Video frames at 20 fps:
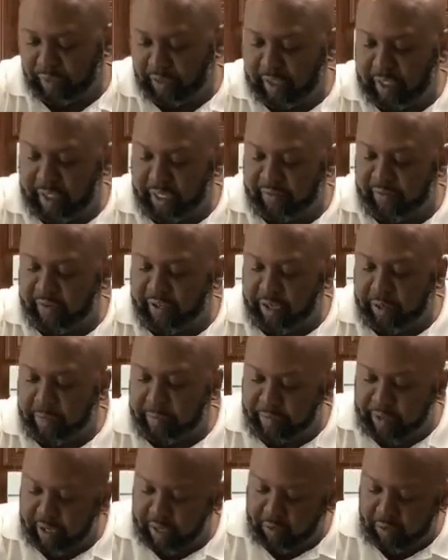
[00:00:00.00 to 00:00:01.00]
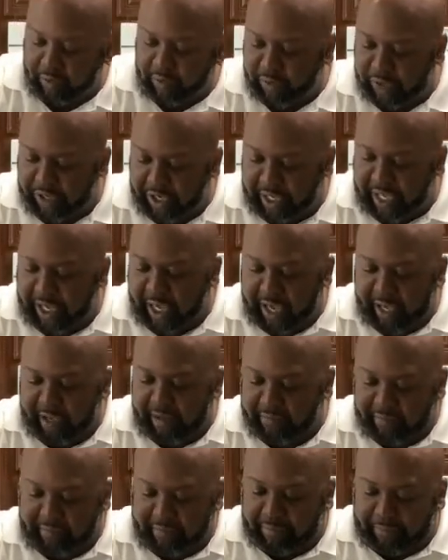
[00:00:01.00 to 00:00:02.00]
You get a big one where you can't.
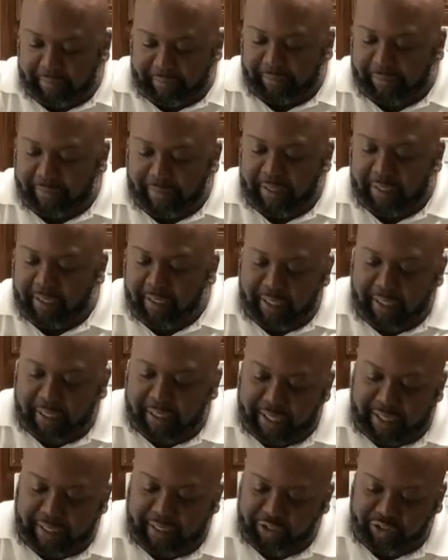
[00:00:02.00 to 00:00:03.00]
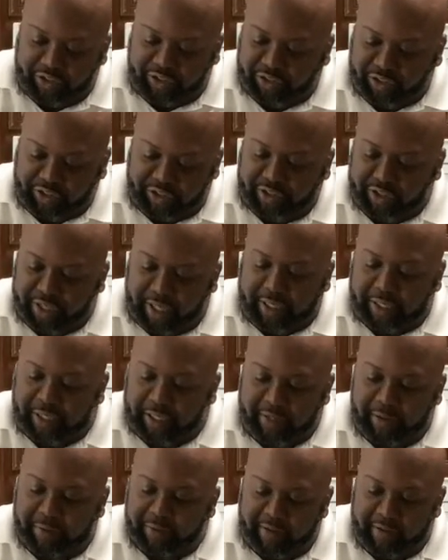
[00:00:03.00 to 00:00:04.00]
Just shake a
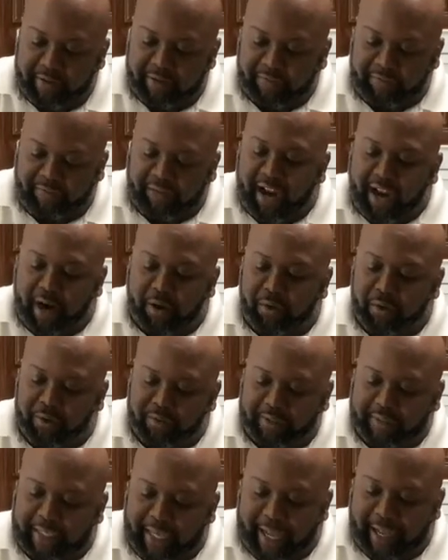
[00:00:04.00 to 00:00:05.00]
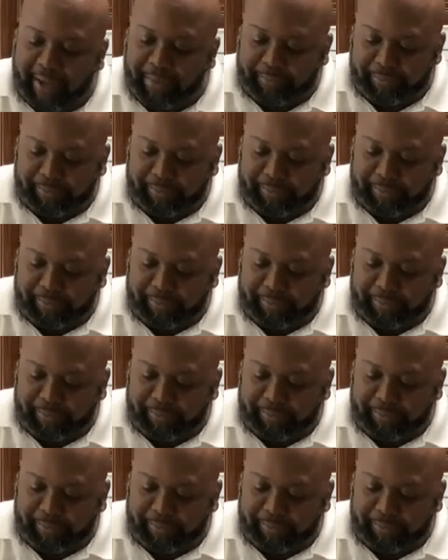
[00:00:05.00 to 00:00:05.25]
little bit, flour on top.